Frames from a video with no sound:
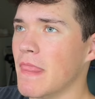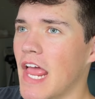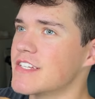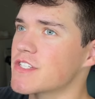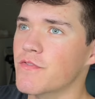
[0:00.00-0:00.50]

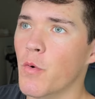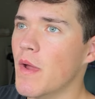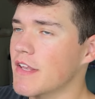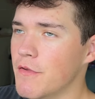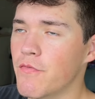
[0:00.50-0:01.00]
it just
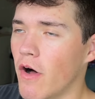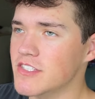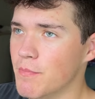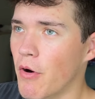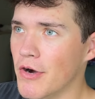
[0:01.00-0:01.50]
quickly
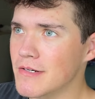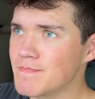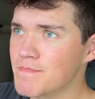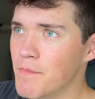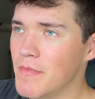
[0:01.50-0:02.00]
falls apart
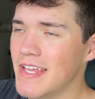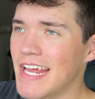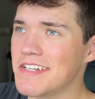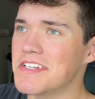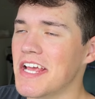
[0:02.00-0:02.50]

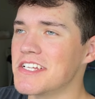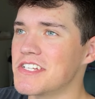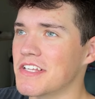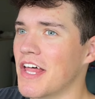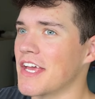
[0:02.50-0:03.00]
into tasting